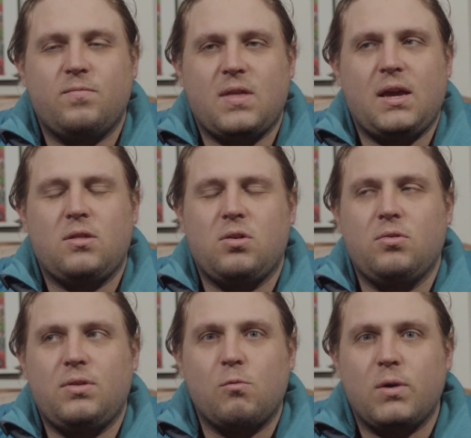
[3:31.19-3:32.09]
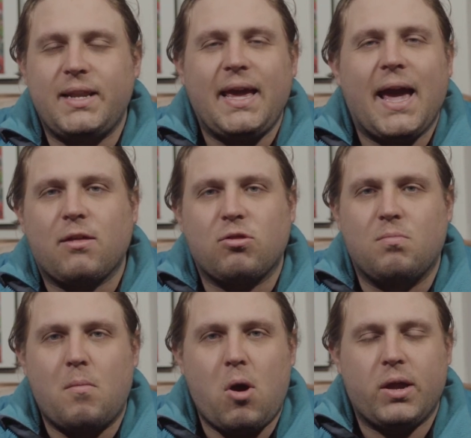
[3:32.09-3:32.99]
thanks to the 1DX
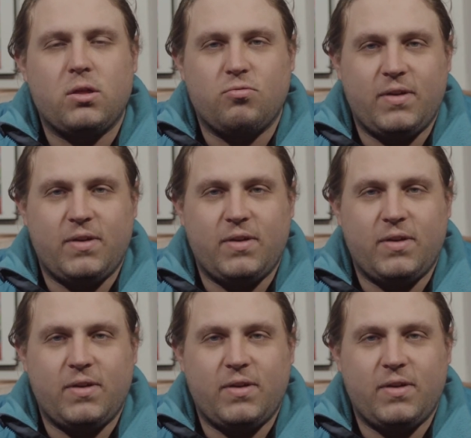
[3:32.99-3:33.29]
Mark